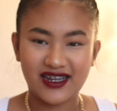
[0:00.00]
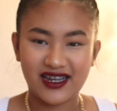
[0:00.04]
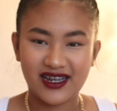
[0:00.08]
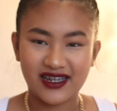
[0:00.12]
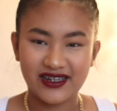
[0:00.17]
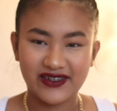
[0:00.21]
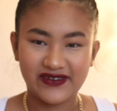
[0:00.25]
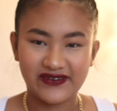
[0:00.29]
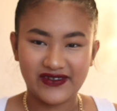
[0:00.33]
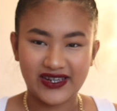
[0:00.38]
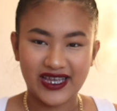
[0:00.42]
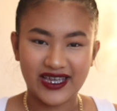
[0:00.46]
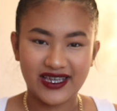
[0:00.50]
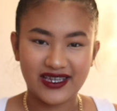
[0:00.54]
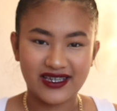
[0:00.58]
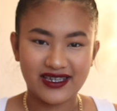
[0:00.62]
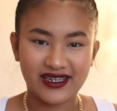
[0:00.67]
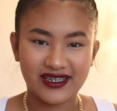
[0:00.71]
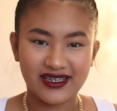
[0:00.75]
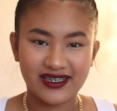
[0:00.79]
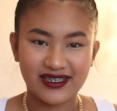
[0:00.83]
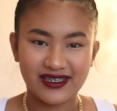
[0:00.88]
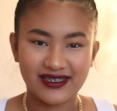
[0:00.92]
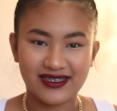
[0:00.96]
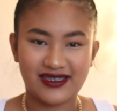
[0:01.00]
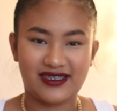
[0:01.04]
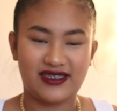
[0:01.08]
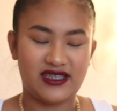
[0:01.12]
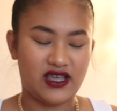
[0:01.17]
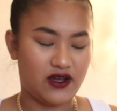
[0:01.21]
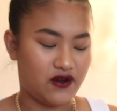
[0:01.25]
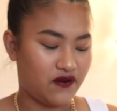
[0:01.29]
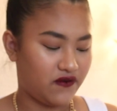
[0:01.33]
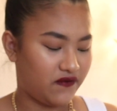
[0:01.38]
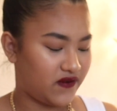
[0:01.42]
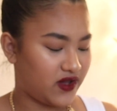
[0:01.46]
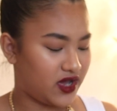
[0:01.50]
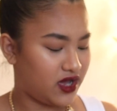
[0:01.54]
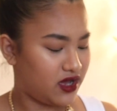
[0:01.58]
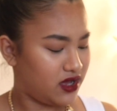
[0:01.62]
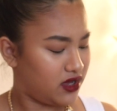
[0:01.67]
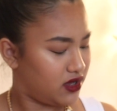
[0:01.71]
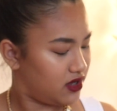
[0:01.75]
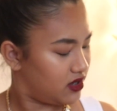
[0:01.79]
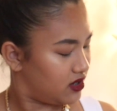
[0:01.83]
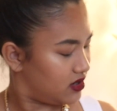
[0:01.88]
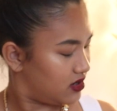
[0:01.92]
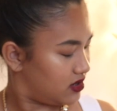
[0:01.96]
are kind of like
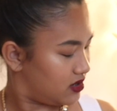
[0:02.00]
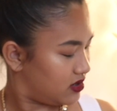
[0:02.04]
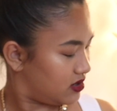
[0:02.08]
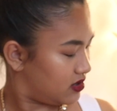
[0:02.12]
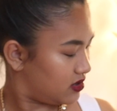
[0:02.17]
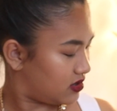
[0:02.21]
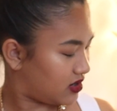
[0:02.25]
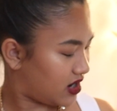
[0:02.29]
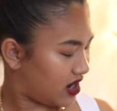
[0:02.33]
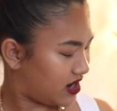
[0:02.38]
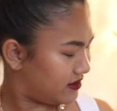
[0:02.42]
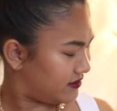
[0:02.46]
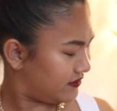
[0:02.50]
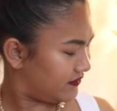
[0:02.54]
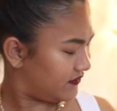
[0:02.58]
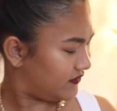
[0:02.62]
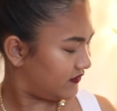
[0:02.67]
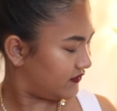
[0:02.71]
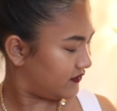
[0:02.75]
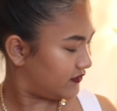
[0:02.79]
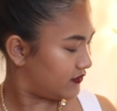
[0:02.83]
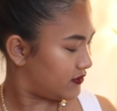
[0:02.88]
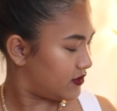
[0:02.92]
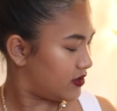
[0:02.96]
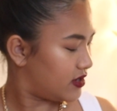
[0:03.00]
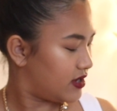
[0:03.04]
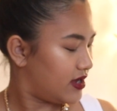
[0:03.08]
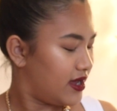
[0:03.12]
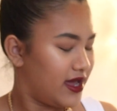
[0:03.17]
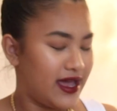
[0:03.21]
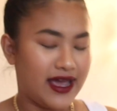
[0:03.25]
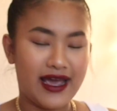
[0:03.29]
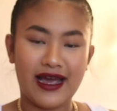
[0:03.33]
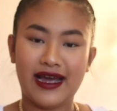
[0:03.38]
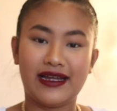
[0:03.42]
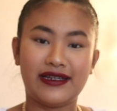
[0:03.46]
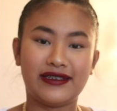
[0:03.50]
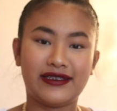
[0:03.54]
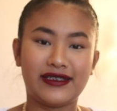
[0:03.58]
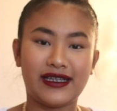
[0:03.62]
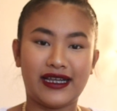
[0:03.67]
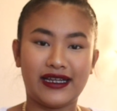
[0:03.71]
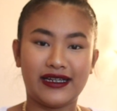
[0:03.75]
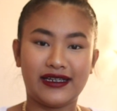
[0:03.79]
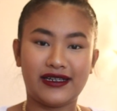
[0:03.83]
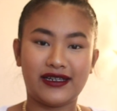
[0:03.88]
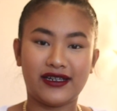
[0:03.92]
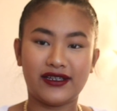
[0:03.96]
silver, kind of. And
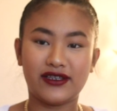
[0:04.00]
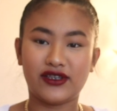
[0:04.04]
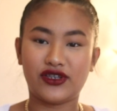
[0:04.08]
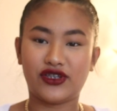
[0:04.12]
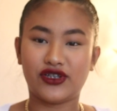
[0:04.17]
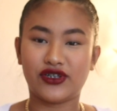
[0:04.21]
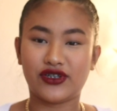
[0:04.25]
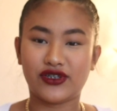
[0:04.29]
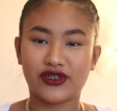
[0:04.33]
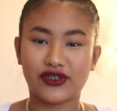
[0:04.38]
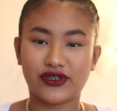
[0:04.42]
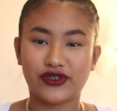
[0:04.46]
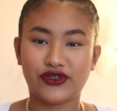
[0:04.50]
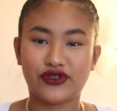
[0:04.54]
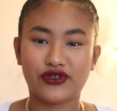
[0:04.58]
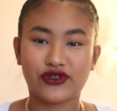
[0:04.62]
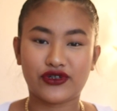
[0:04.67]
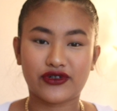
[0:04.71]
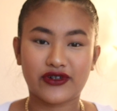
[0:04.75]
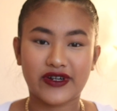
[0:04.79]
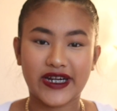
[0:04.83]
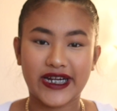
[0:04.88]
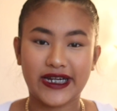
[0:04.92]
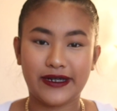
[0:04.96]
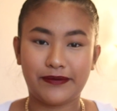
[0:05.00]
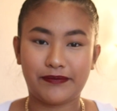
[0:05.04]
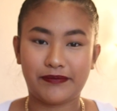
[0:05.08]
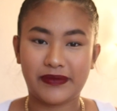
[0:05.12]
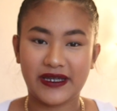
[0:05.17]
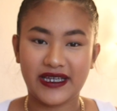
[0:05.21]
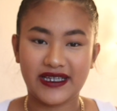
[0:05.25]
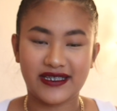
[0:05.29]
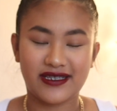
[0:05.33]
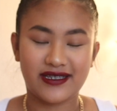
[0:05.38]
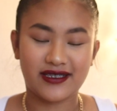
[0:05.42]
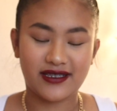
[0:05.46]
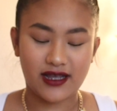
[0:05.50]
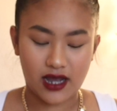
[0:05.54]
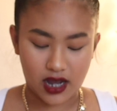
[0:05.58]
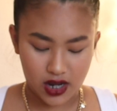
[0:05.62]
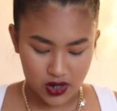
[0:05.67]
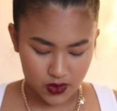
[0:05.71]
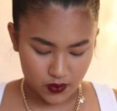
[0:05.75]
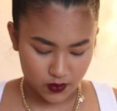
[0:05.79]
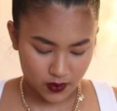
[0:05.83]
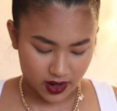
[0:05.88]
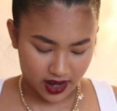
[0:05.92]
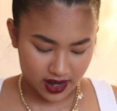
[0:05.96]
like the jewelry pieces that
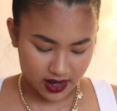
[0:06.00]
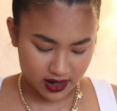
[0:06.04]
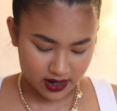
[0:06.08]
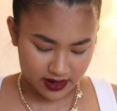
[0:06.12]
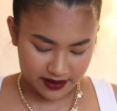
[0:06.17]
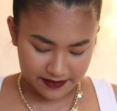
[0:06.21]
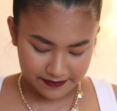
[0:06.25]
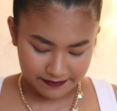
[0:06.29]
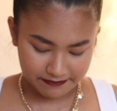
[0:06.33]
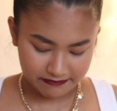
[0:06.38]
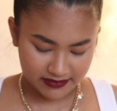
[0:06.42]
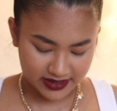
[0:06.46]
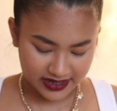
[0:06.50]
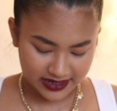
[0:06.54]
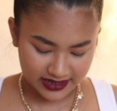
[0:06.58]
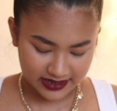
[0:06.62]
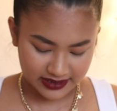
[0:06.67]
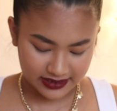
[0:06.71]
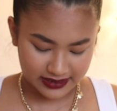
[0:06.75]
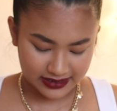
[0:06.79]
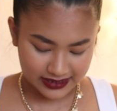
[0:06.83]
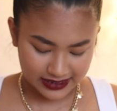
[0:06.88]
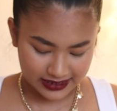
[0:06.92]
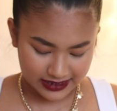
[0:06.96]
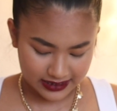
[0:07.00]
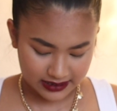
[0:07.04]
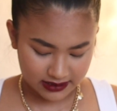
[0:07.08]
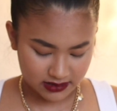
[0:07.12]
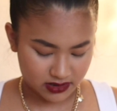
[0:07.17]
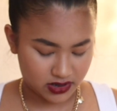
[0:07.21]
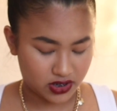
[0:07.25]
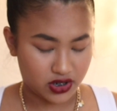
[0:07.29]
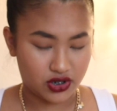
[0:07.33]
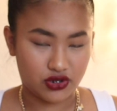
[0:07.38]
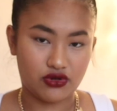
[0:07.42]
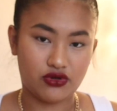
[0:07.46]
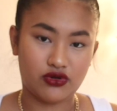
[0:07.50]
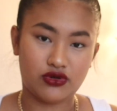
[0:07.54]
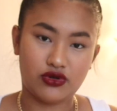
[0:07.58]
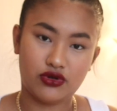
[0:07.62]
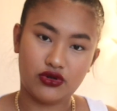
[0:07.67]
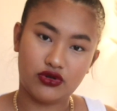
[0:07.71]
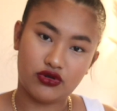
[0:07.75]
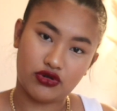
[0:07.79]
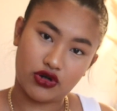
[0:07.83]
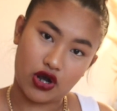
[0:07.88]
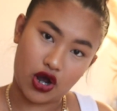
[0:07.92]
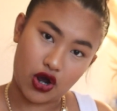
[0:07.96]
I wear are mainly
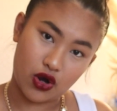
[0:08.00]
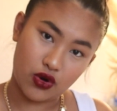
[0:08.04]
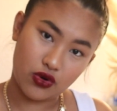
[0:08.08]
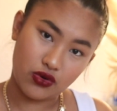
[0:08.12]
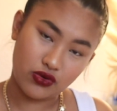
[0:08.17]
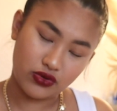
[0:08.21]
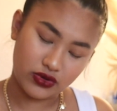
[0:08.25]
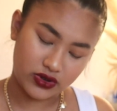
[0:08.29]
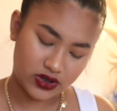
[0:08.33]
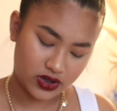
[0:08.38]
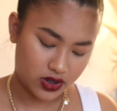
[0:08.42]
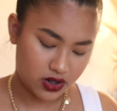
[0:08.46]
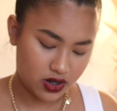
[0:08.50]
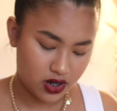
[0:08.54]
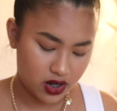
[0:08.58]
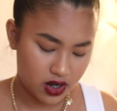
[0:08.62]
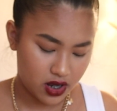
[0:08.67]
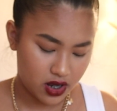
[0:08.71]
gold.